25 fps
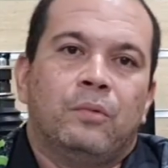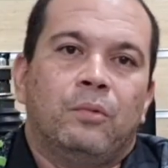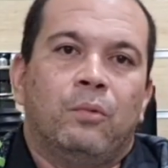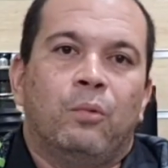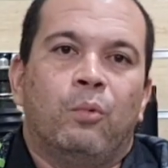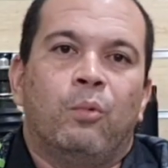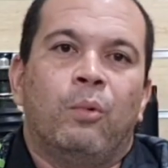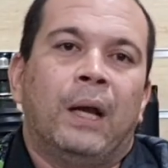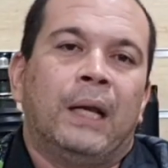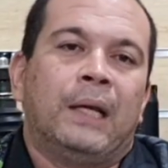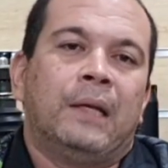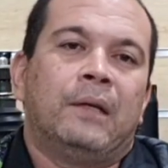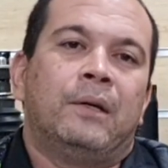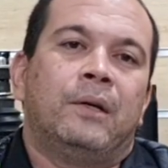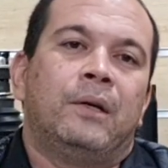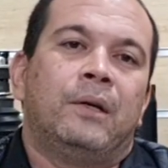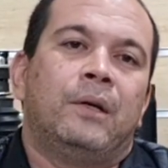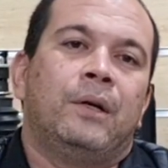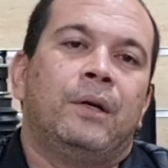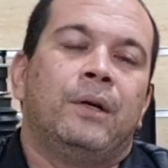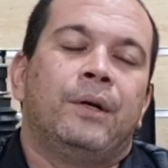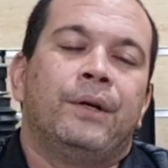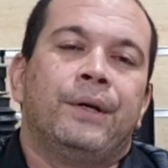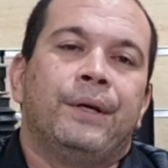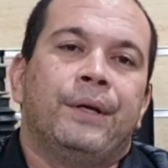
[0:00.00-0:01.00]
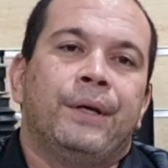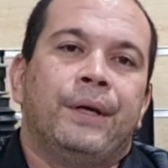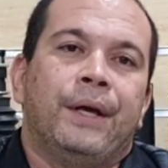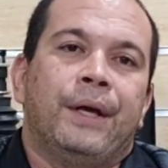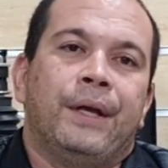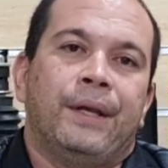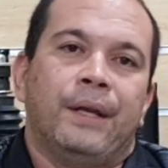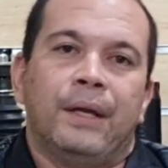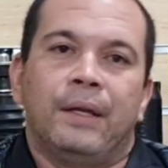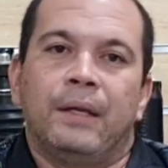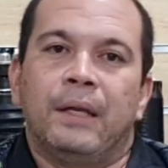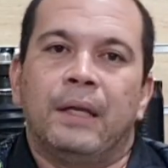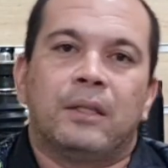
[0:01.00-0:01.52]
wander, and
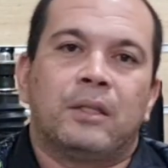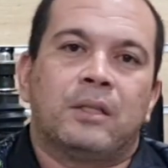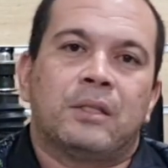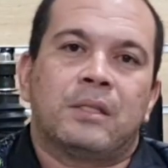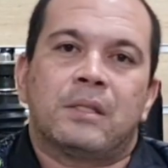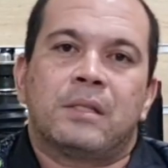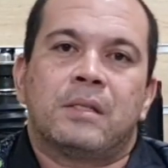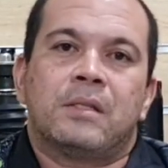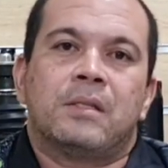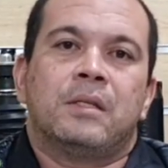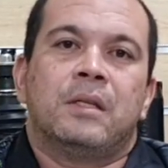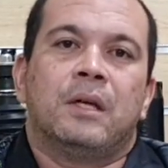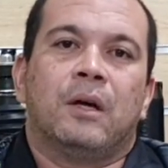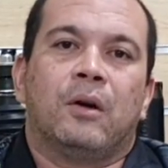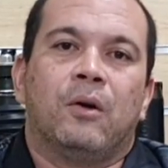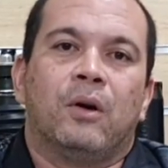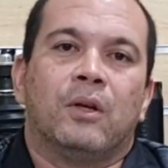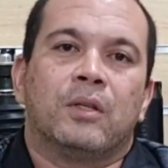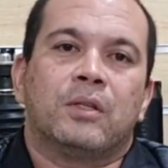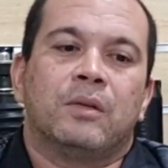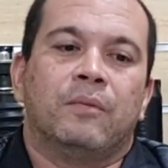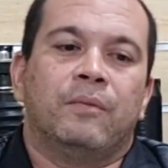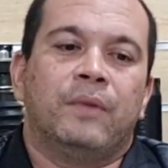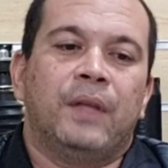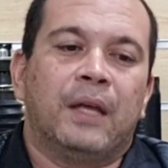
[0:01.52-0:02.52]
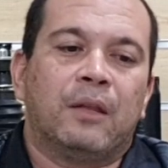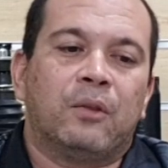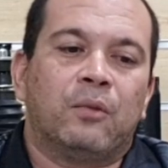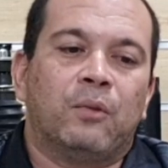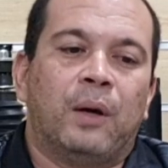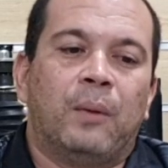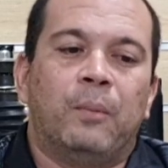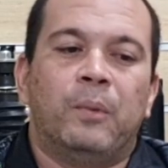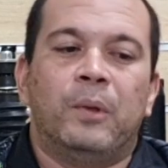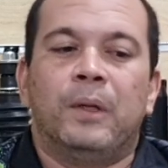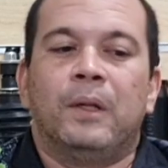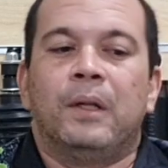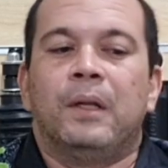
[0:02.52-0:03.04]
then that's the cause of death
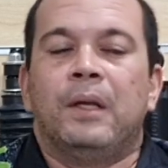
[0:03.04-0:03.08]
wobble.